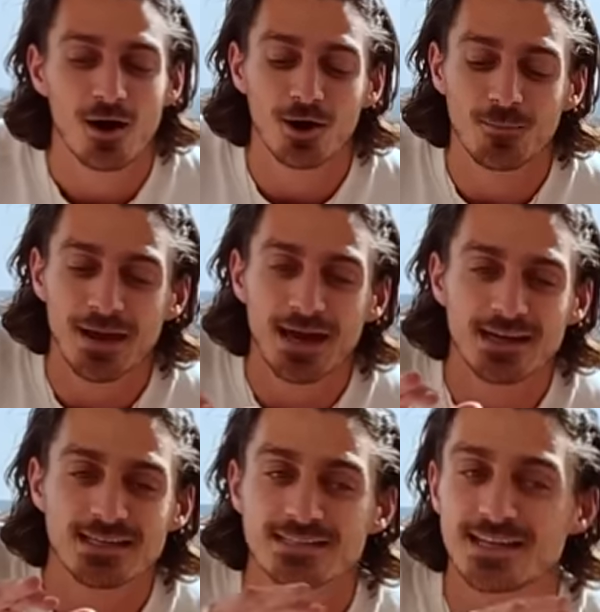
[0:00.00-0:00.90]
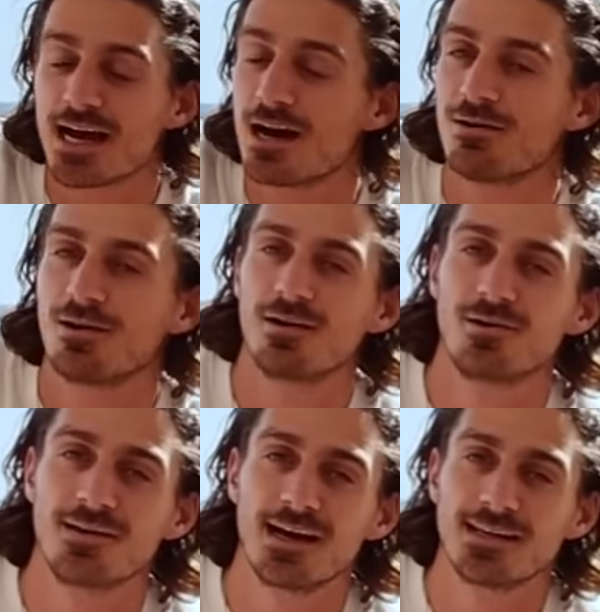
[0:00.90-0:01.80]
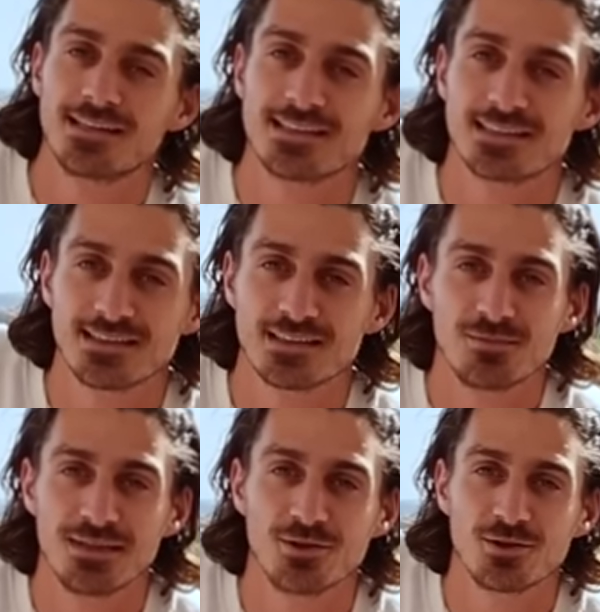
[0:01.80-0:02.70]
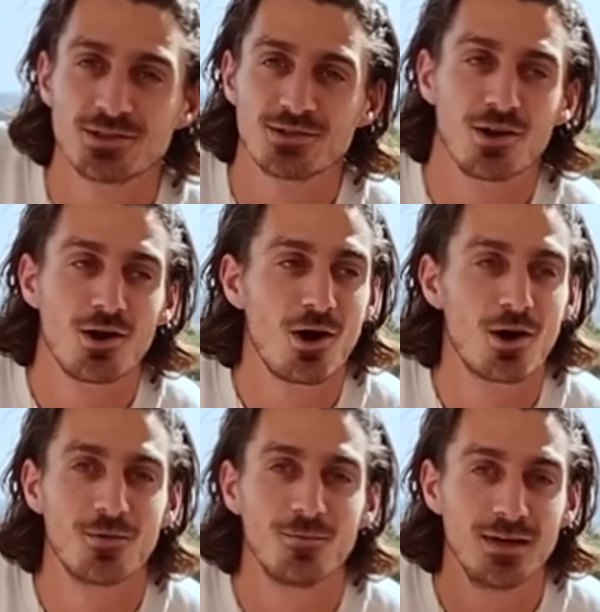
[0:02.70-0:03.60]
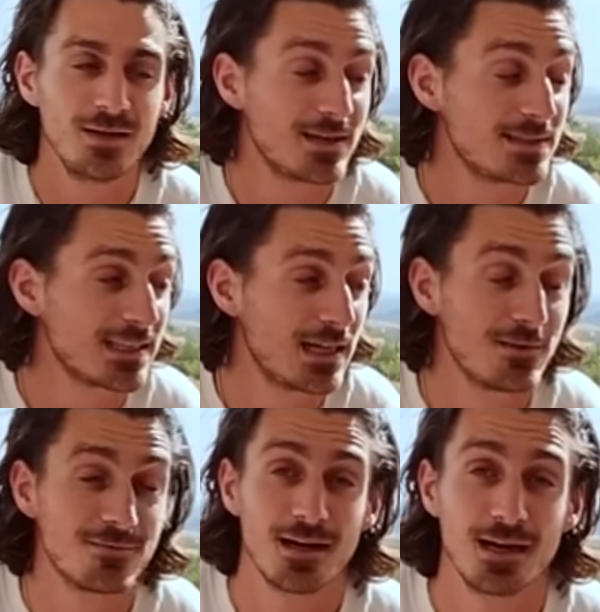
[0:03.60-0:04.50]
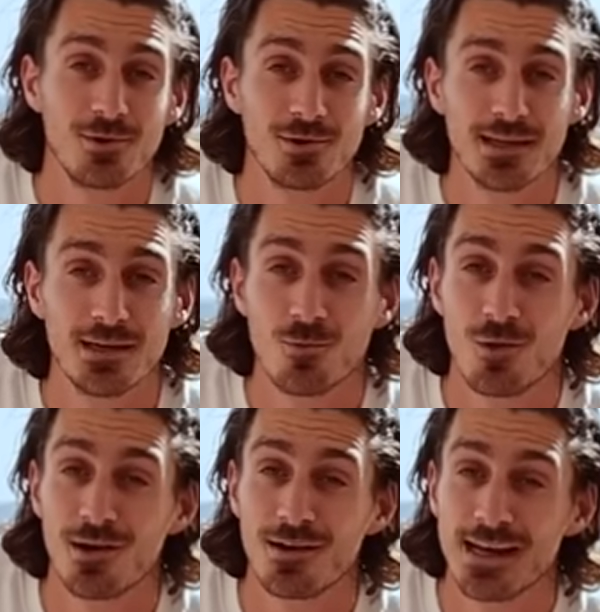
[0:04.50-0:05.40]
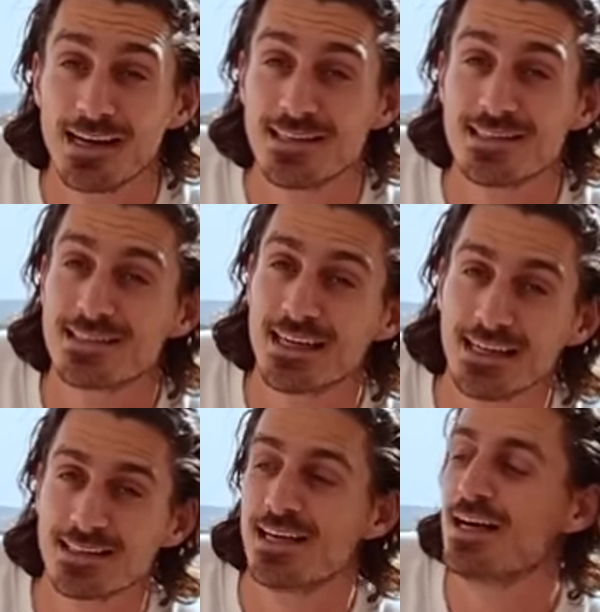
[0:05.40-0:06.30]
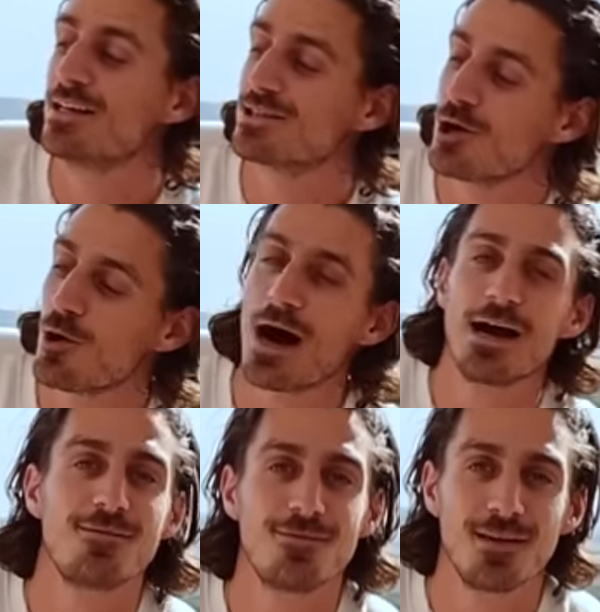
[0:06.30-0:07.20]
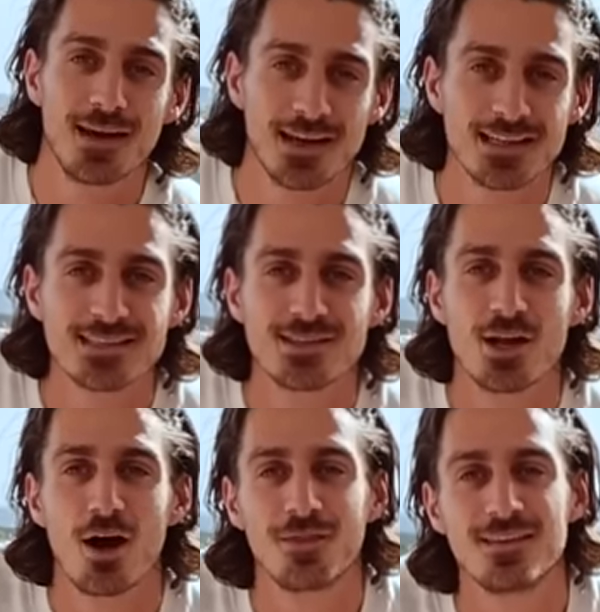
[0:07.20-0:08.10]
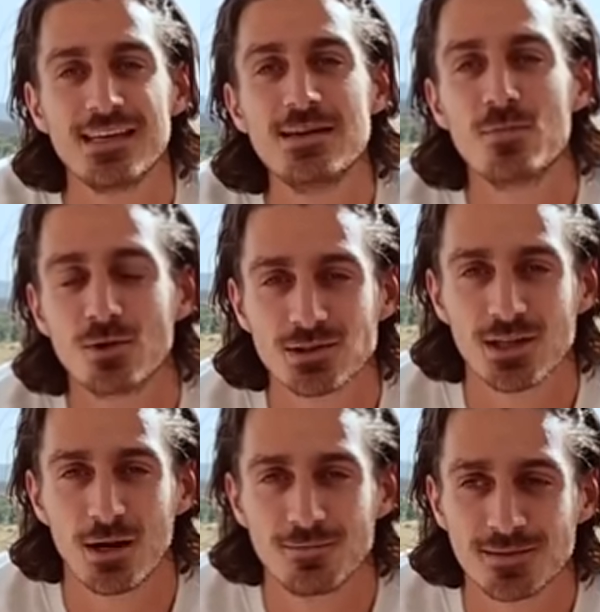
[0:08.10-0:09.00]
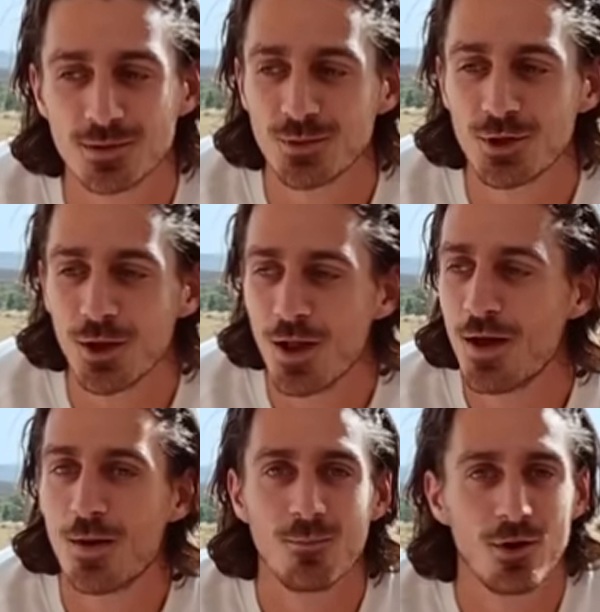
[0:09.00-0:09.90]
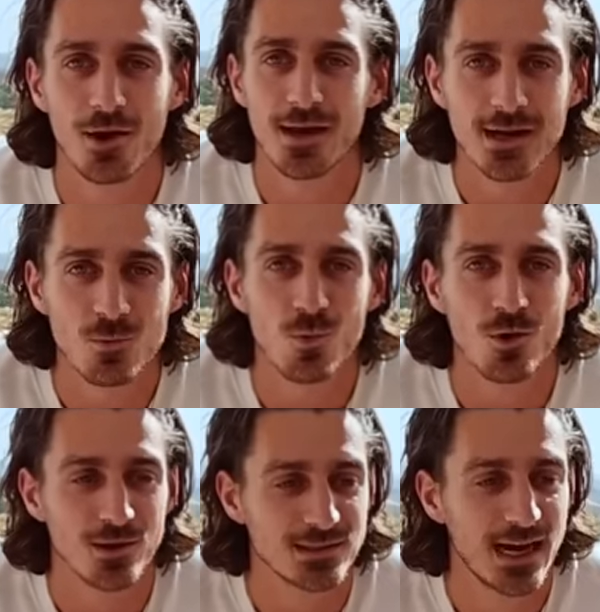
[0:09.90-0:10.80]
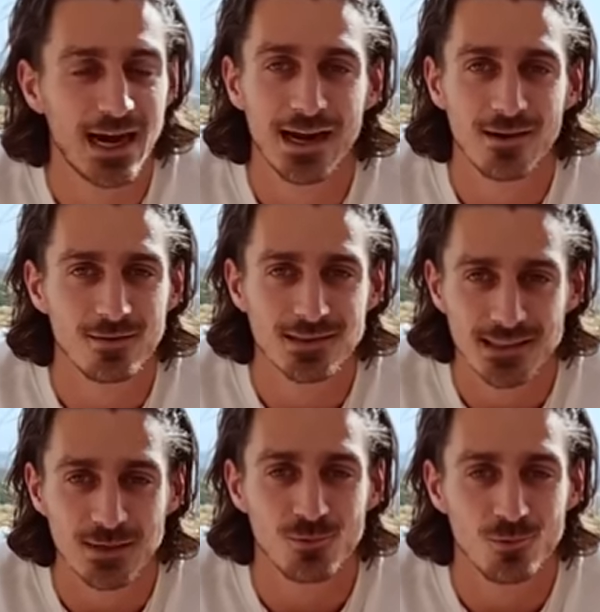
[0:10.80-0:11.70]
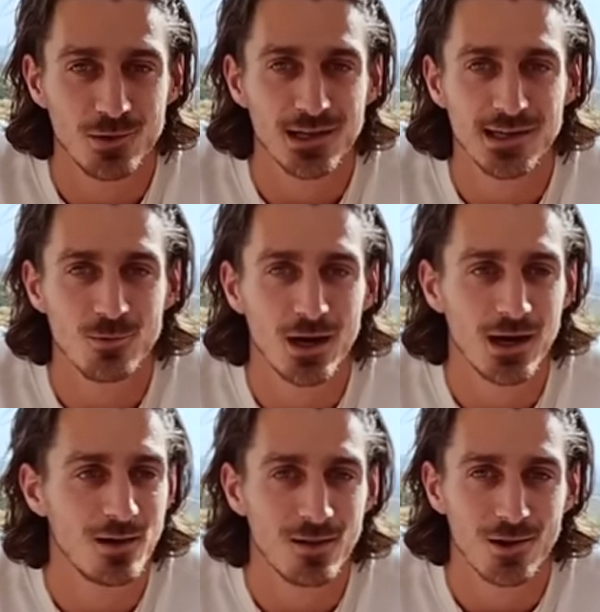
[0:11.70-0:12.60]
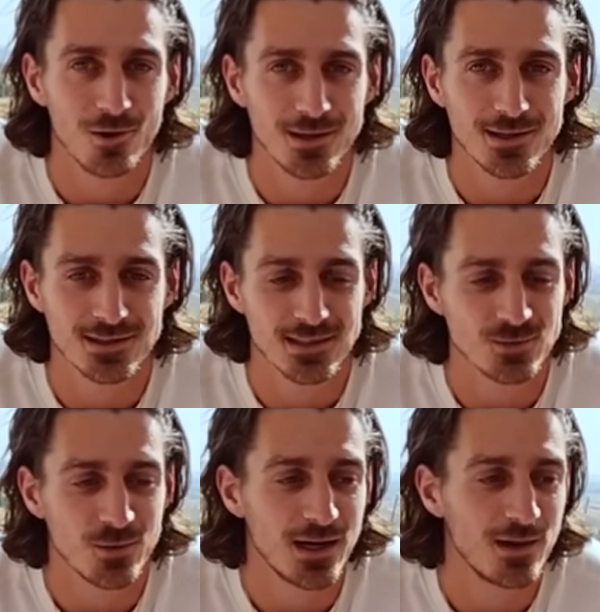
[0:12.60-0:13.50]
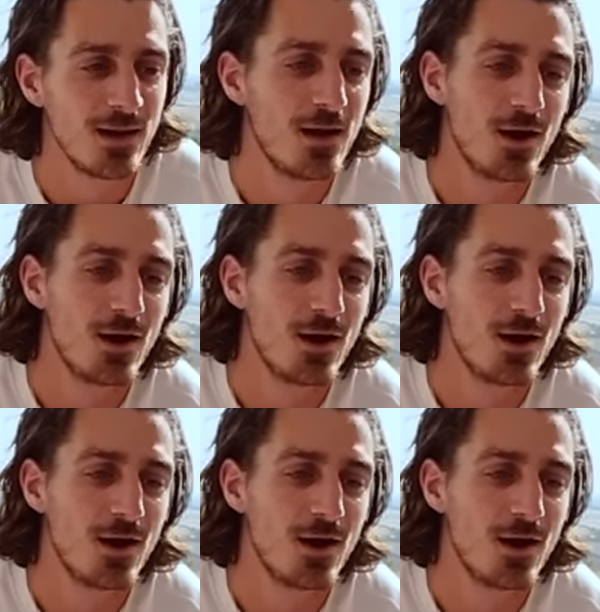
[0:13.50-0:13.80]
Our bed is now 190 centimeters long. Me, myself, I'm only 186, so I fit. It's not the most comfortable, but it works. I sleep really well. Laura does as well.